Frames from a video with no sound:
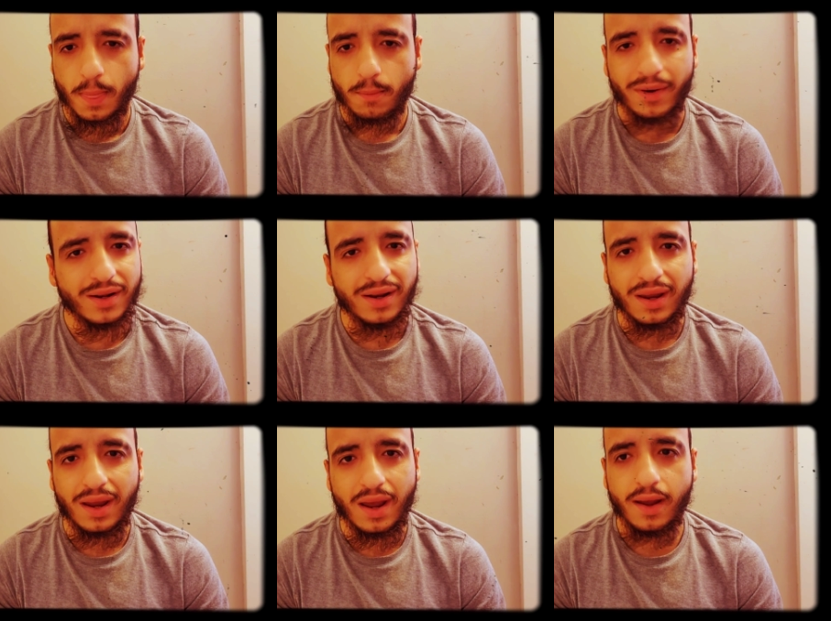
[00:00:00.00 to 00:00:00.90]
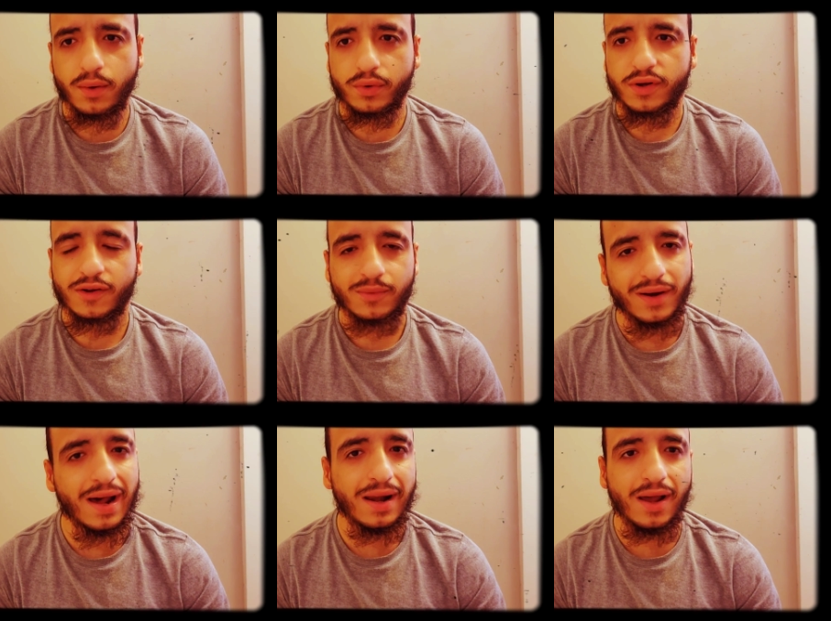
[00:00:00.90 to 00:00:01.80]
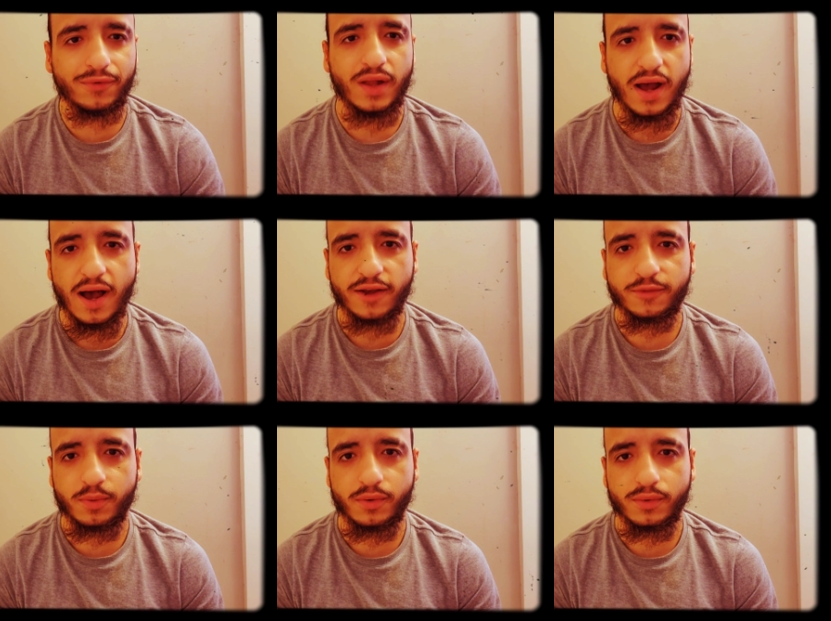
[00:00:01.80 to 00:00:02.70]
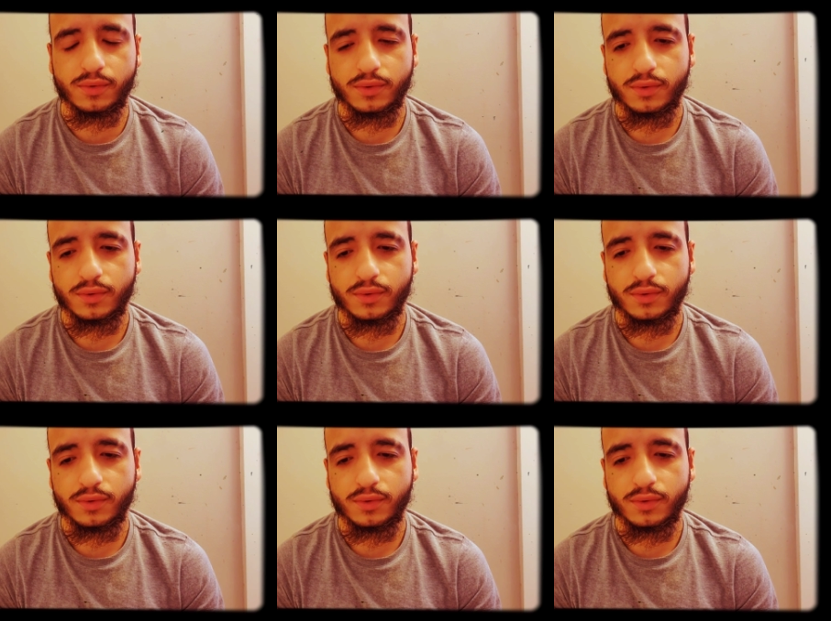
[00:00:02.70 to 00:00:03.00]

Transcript: But it didn't end because when I left the hospital,